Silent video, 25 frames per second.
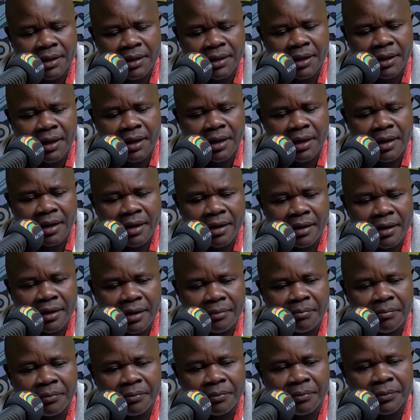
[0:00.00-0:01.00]
And
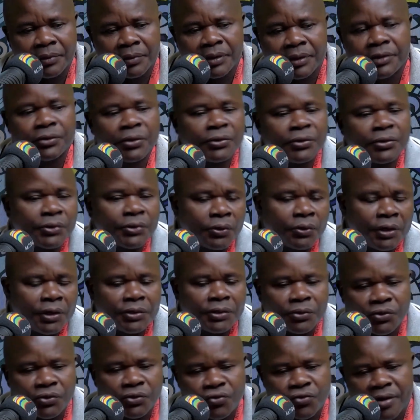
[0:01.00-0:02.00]
it's also going
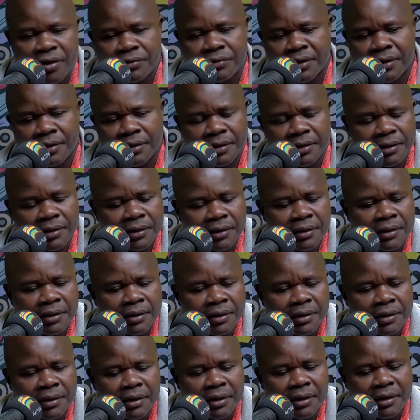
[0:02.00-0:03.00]
to strengthen
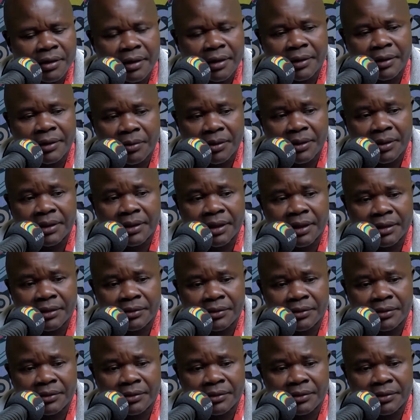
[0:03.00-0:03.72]
the regulator.